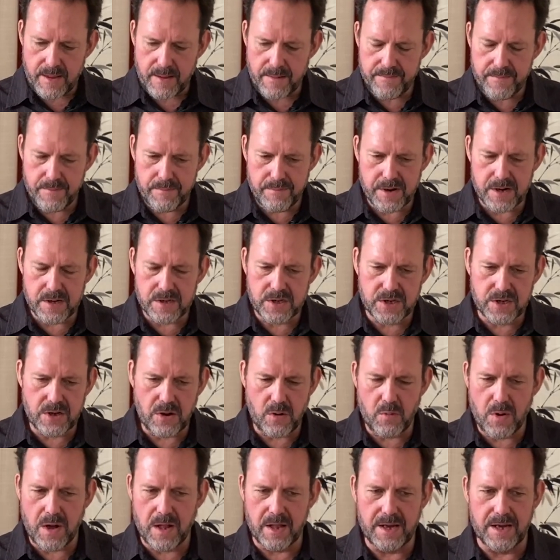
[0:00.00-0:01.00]
But it's so
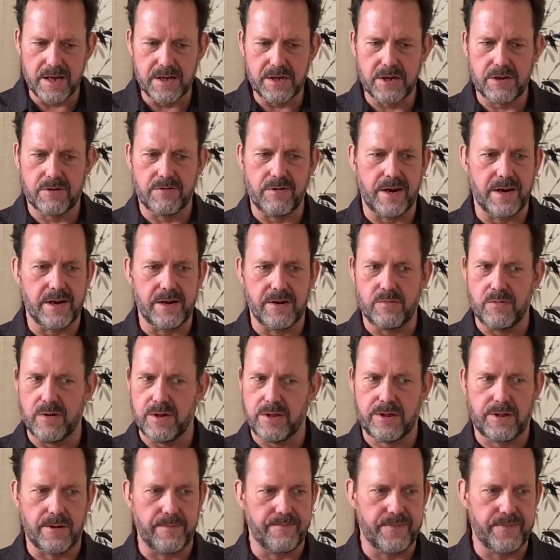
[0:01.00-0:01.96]
well integrated with,